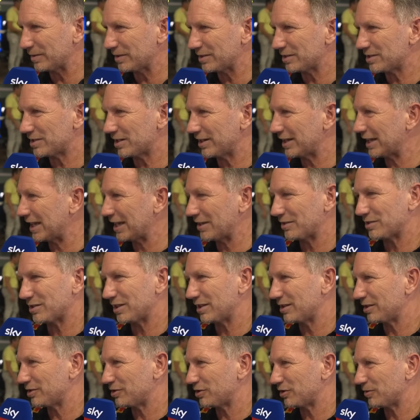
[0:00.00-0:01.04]
but starting
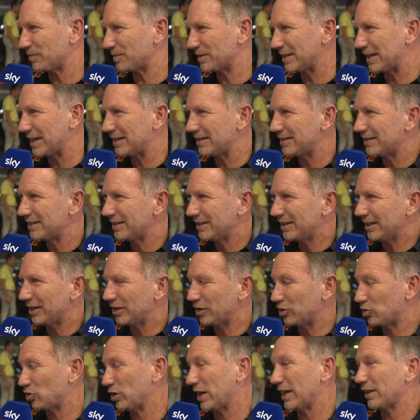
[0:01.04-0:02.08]
outside the top 10
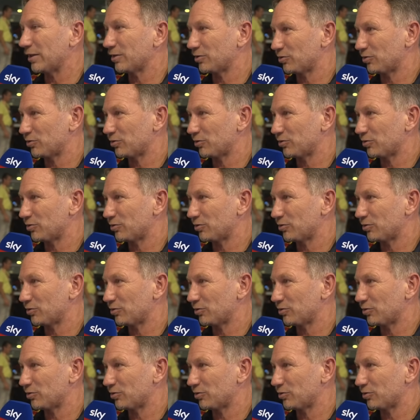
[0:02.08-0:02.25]
at a track